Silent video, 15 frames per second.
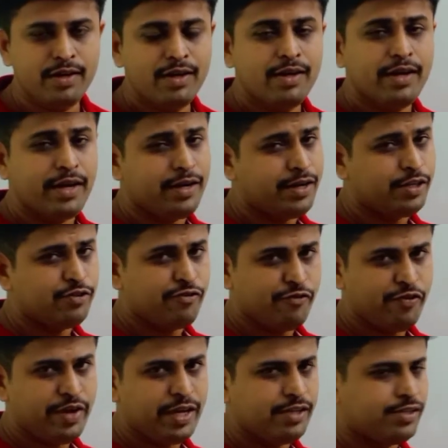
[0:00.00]
It is
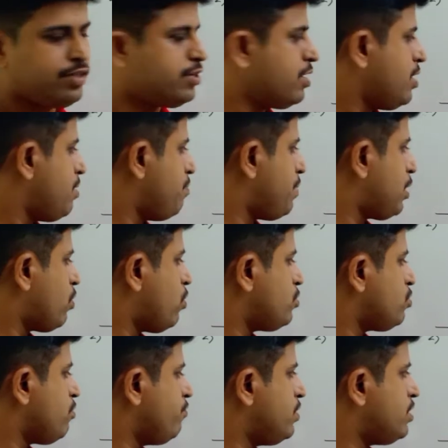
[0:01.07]
fixed. Because
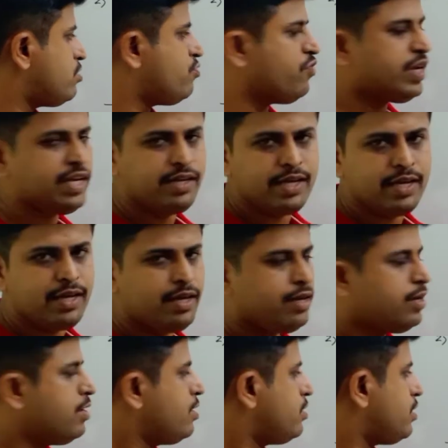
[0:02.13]
of this VT,
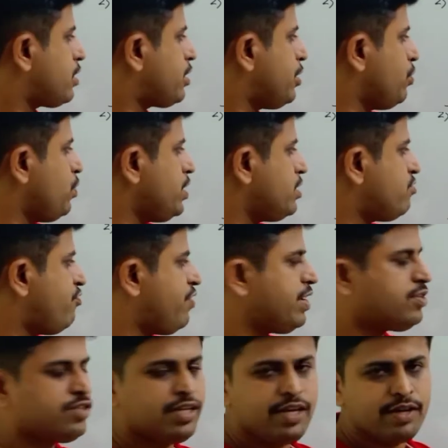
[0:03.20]
the Q is
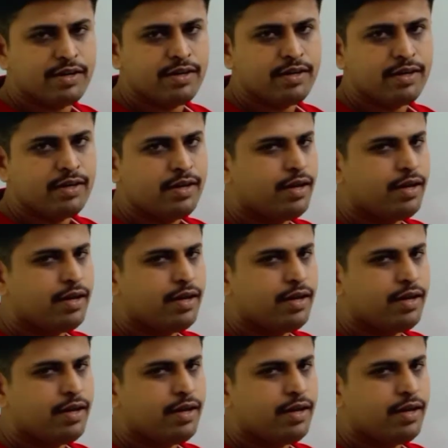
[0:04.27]
fixed here,